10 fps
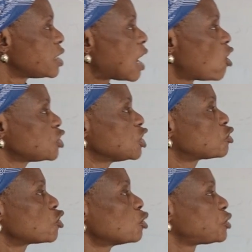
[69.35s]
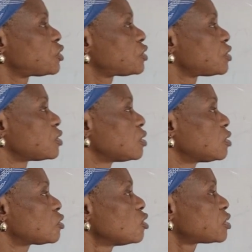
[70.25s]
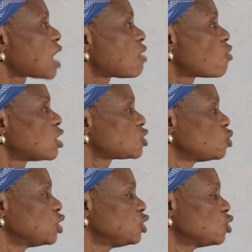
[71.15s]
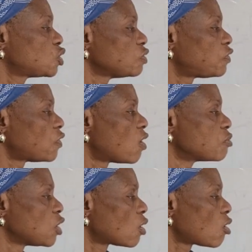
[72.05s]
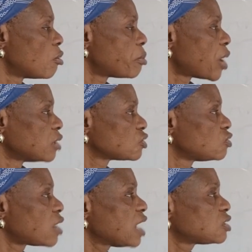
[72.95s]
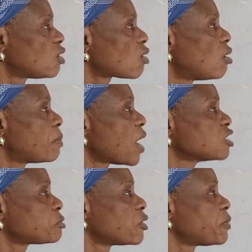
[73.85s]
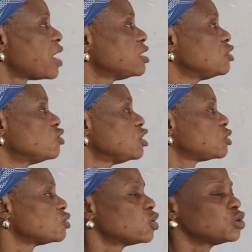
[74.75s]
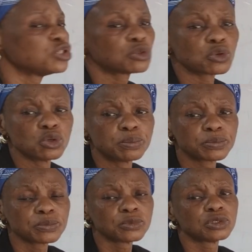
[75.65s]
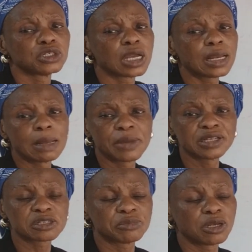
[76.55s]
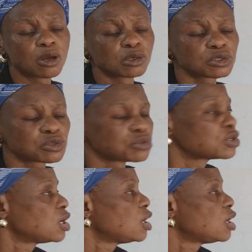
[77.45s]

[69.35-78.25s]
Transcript: Now the groups are what we use to form your compound. To write your compounds properly, you need to know the group the elements belong to.